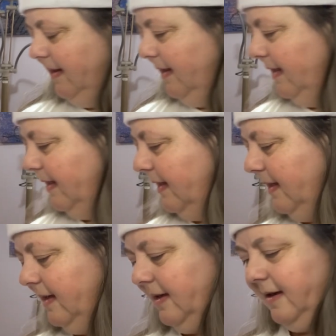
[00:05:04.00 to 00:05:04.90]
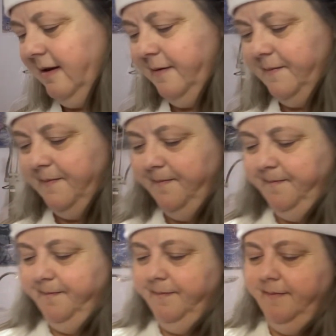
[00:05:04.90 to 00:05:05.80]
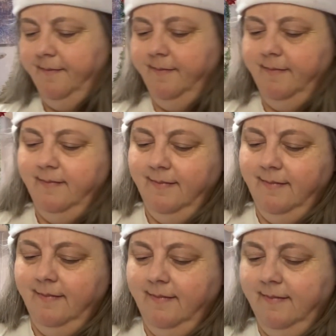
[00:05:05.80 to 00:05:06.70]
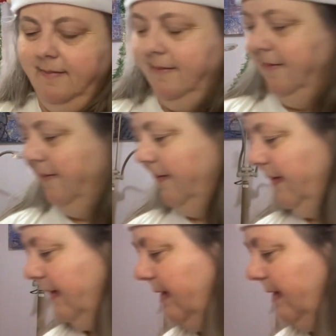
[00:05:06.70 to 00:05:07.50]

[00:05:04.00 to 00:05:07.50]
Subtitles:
Nobody speaks.